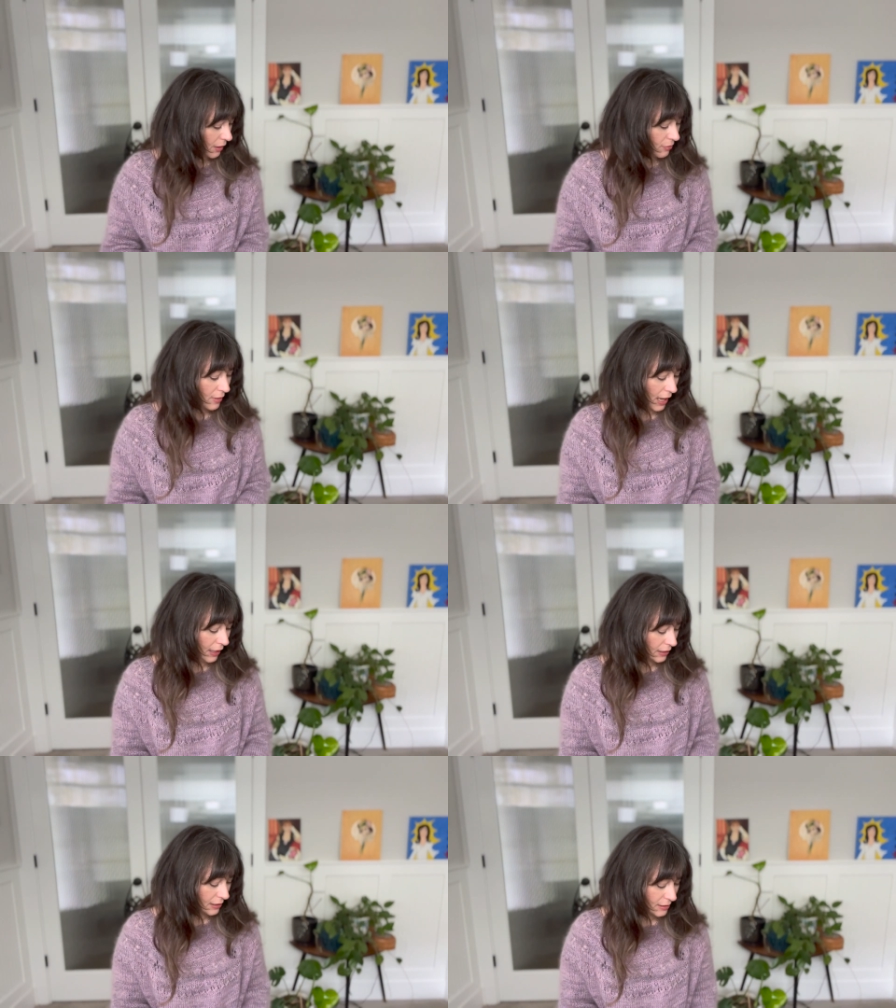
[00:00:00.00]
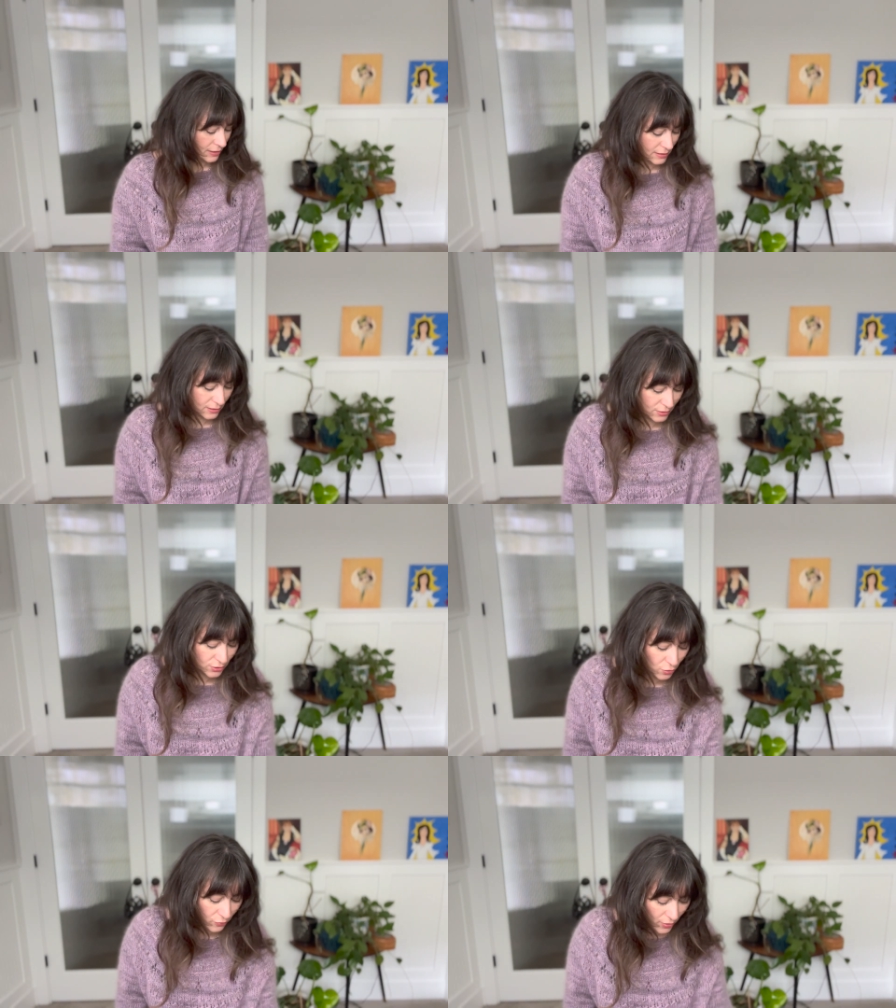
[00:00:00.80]
And that is,
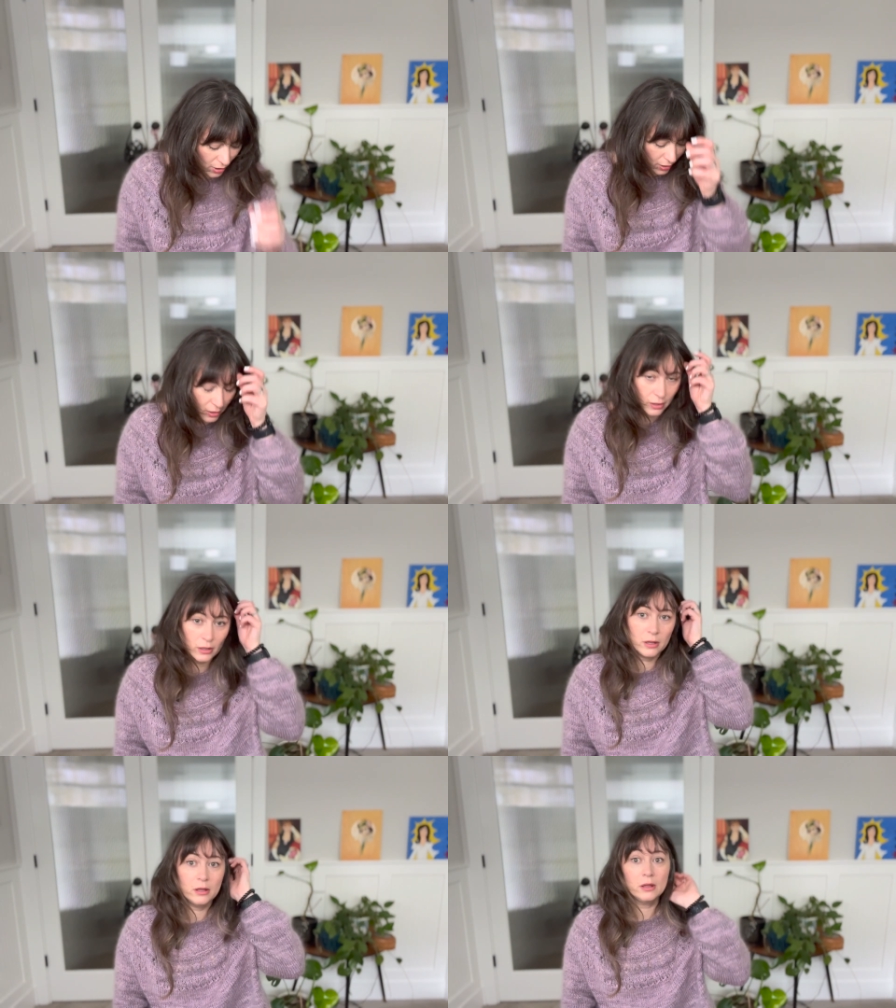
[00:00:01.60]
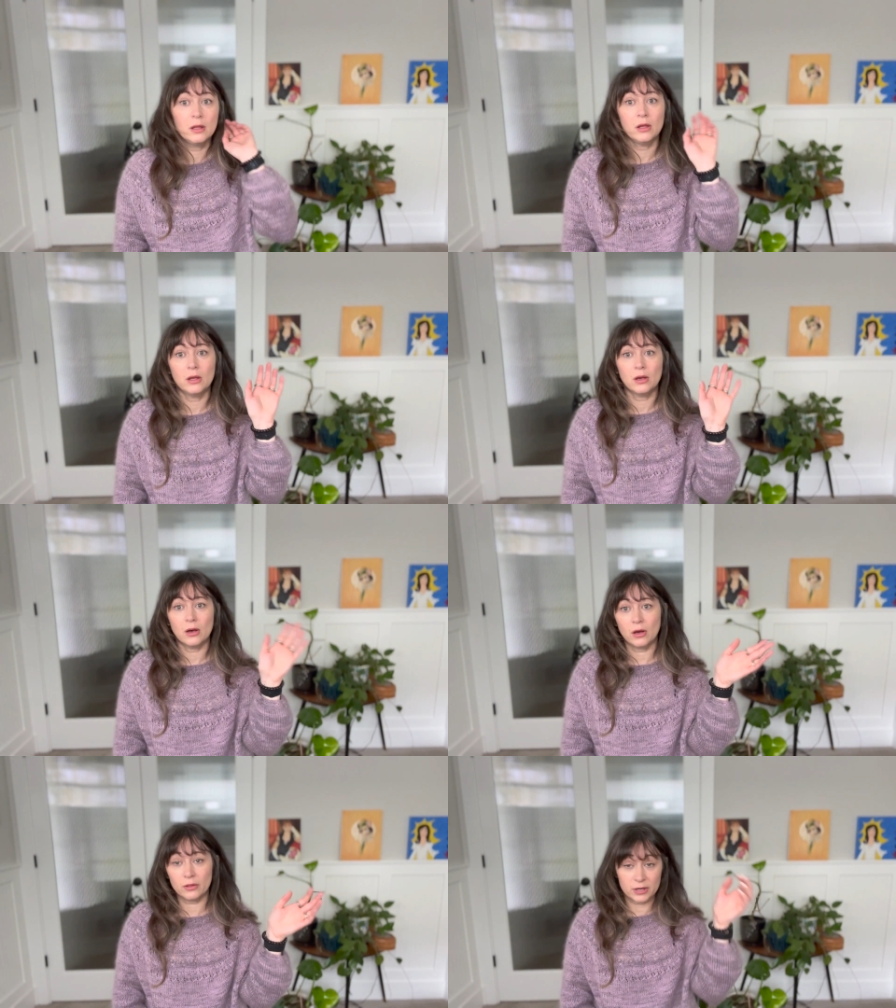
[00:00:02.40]
so far,
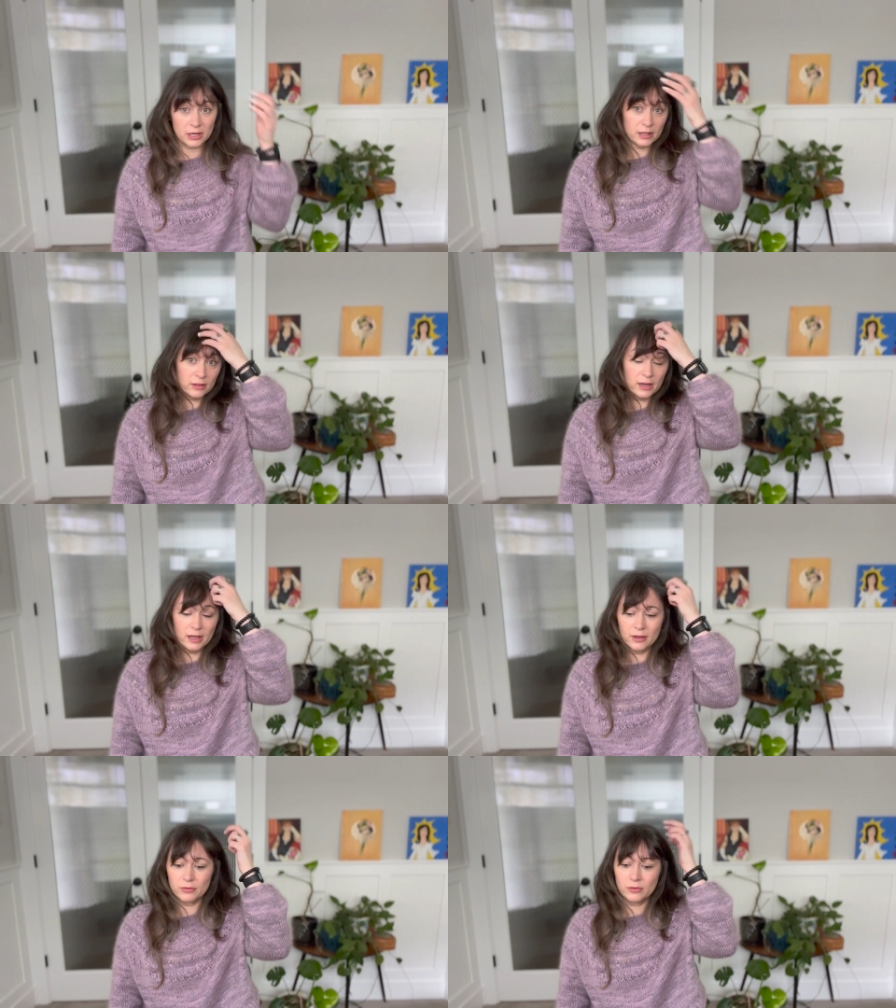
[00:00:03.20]
all the knitting that I have.